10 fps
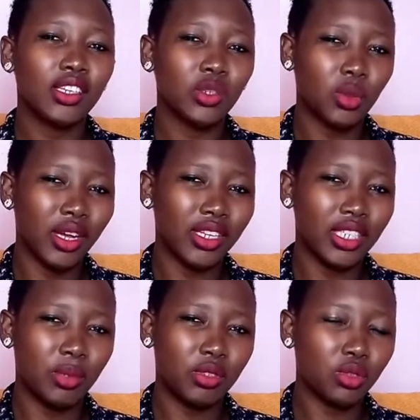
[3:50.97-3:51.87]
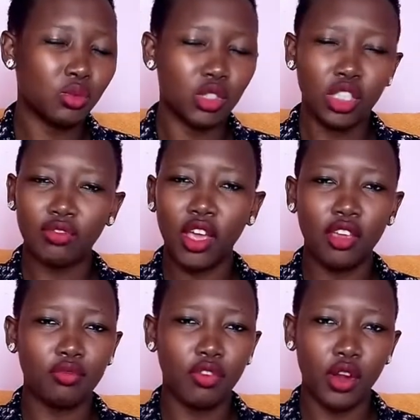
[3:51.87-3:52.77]
to adapt to whichever
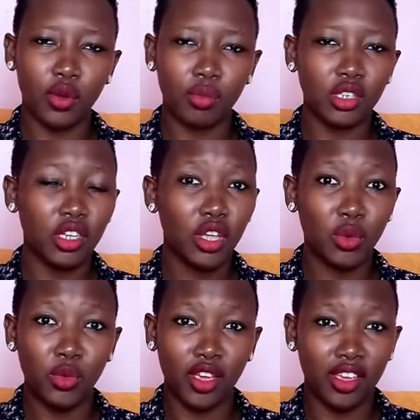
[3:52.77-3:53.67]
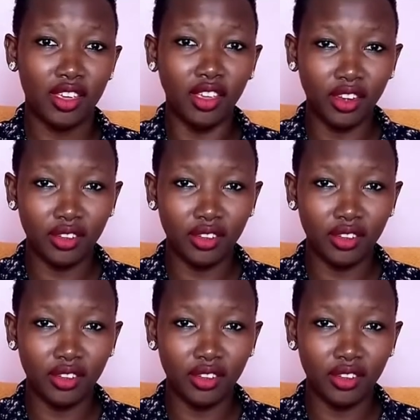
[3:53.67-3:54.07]
environment we are in.